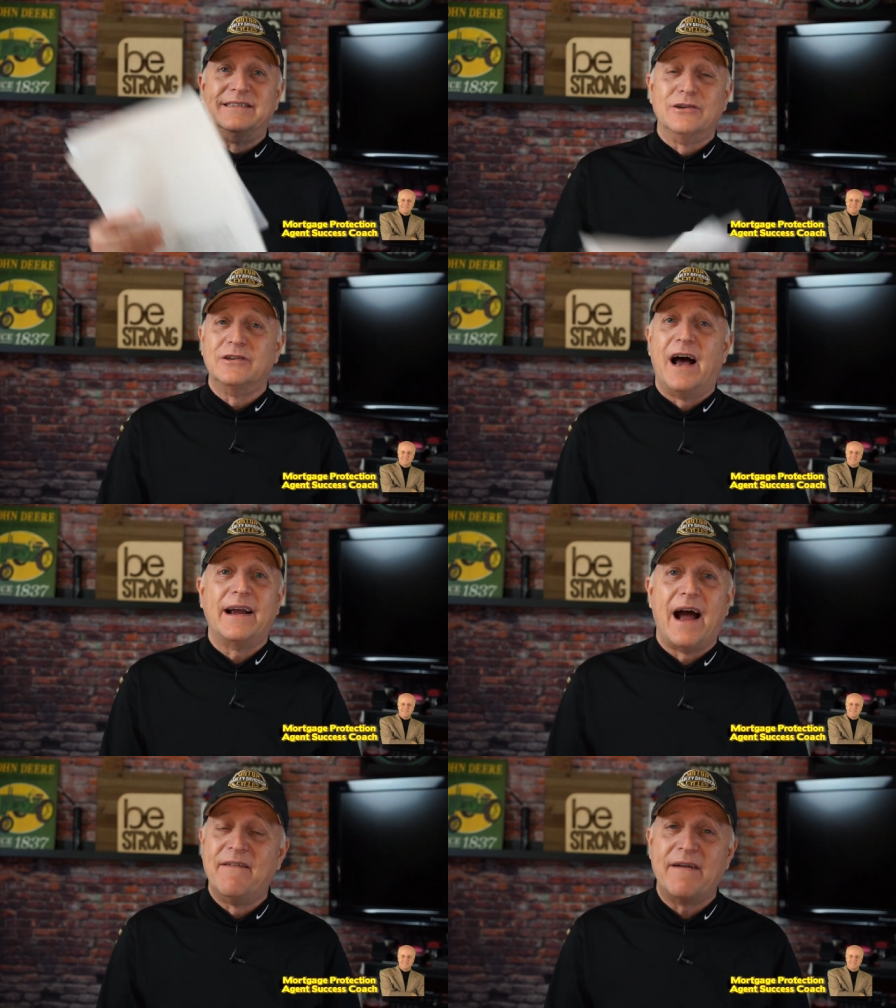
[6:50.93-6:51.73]
So I,
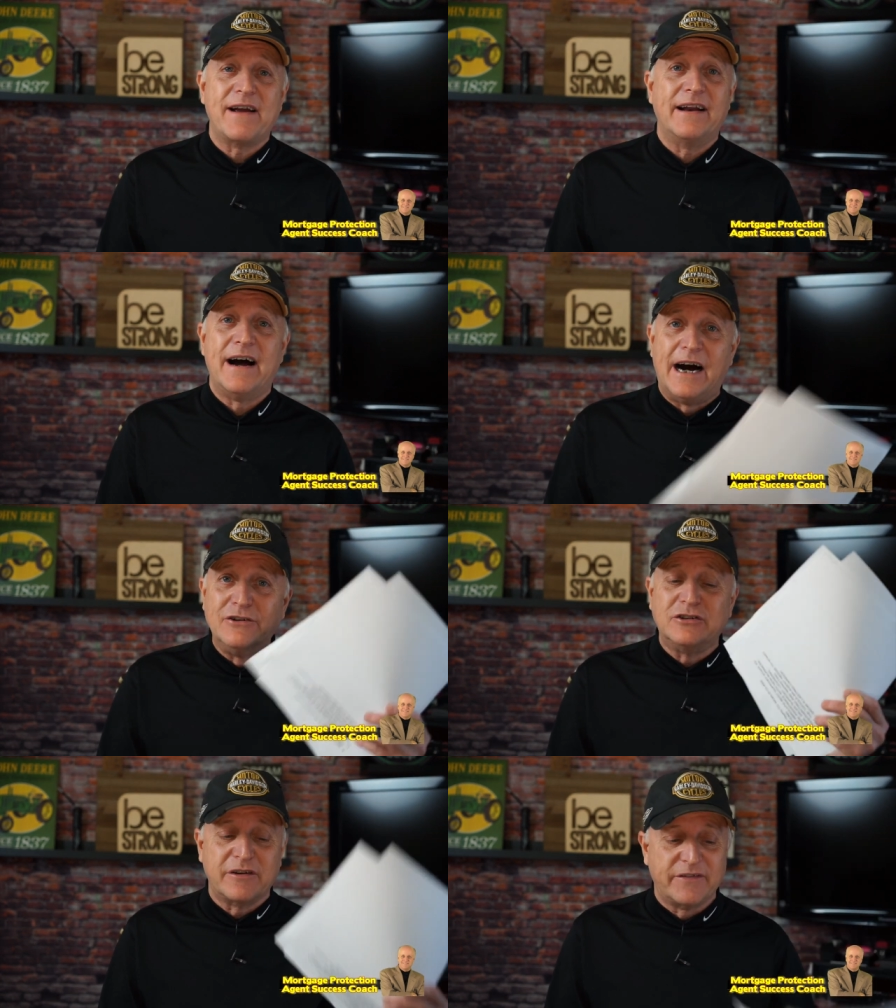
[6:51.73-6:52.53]
I've got
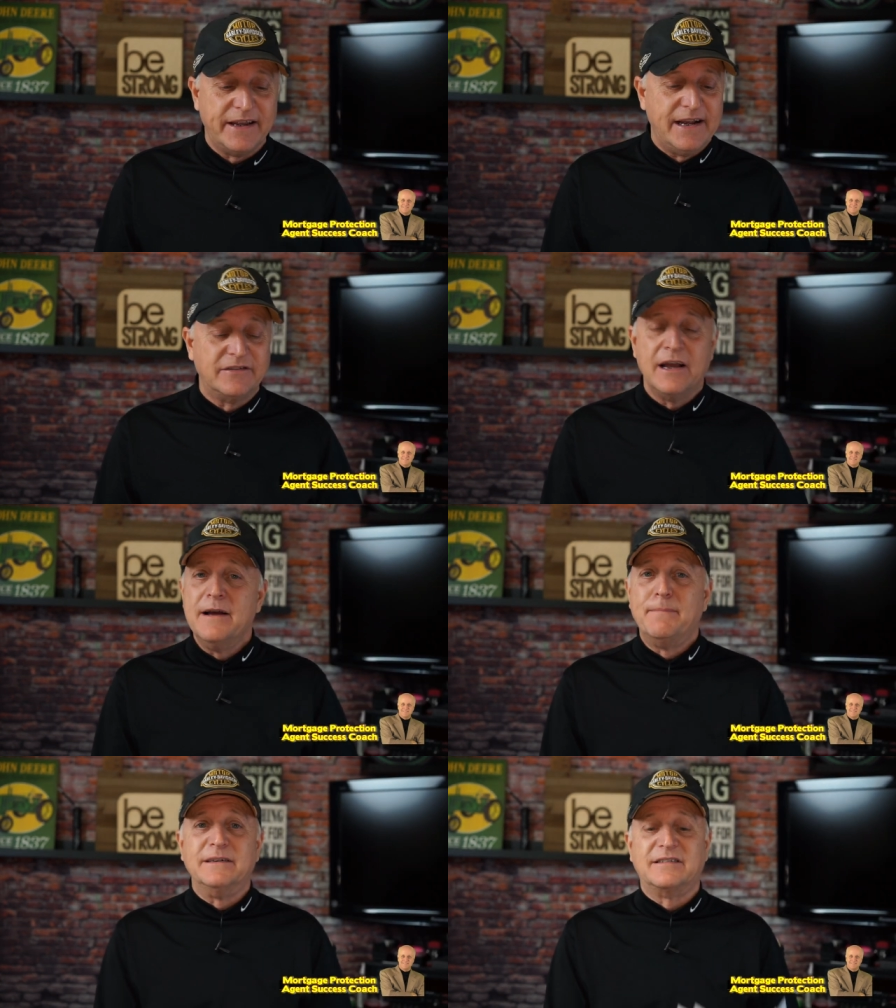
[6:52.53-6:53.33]
hundreds of these,
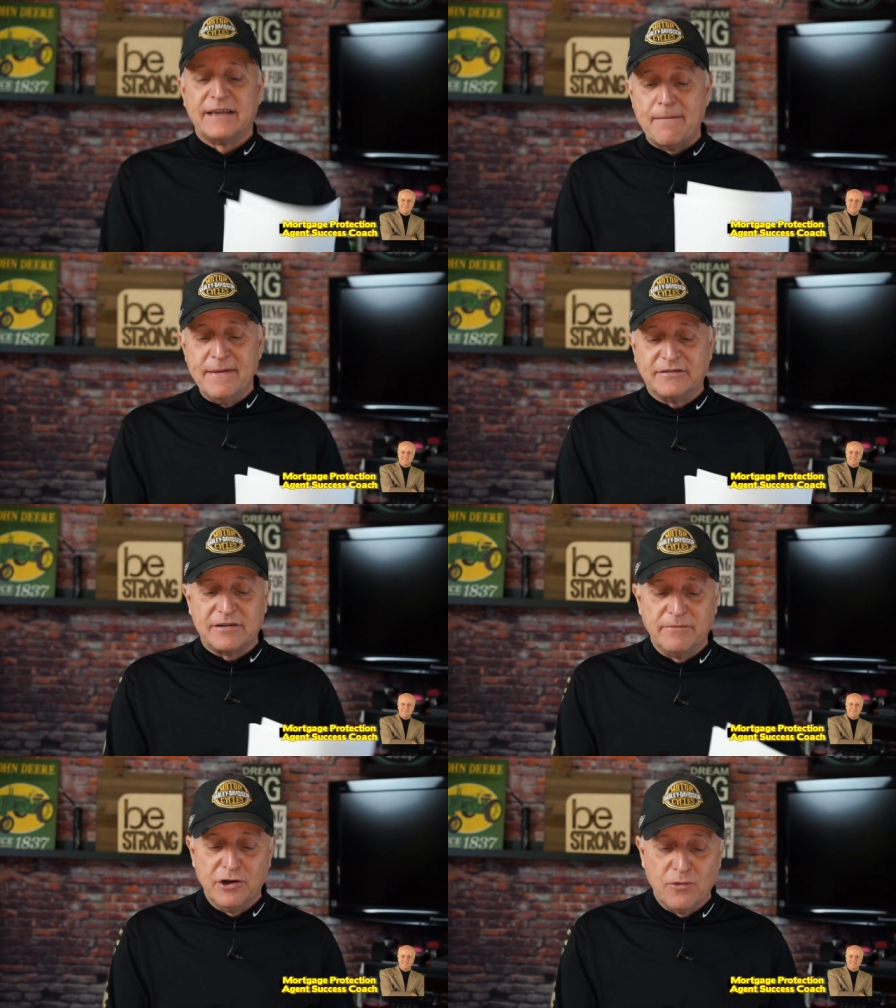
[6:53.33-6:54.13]
but send me
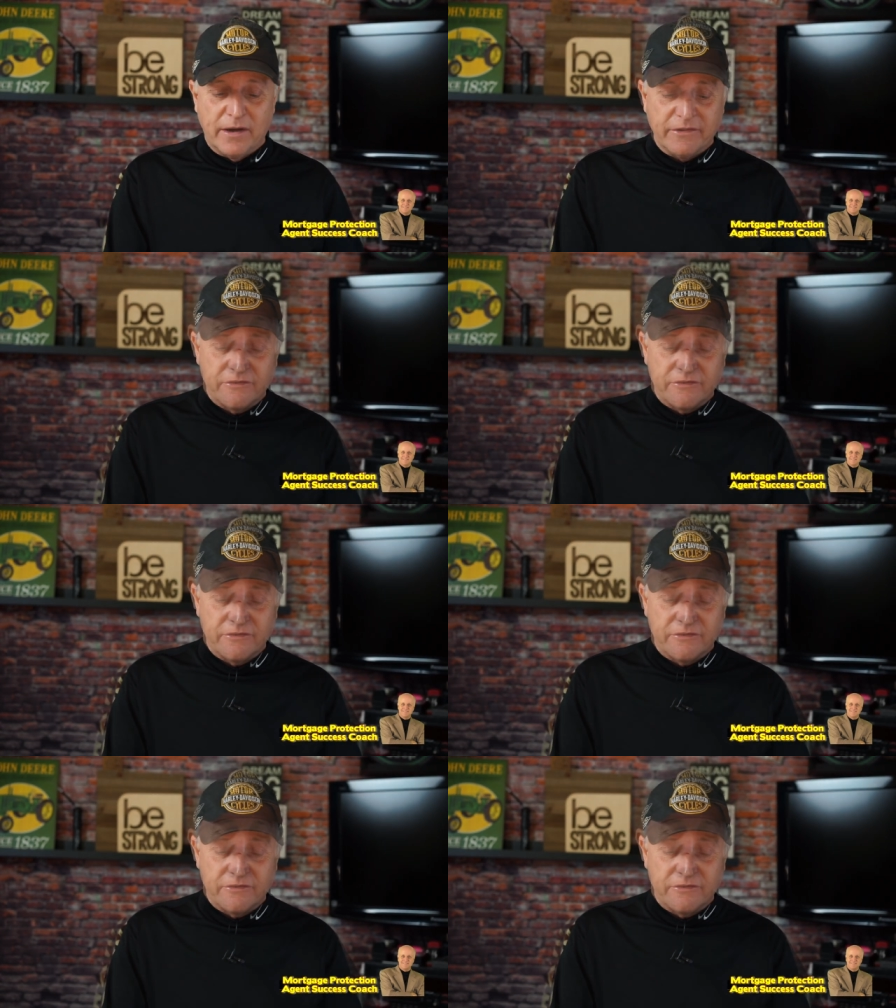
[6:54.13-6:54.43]
some new ones.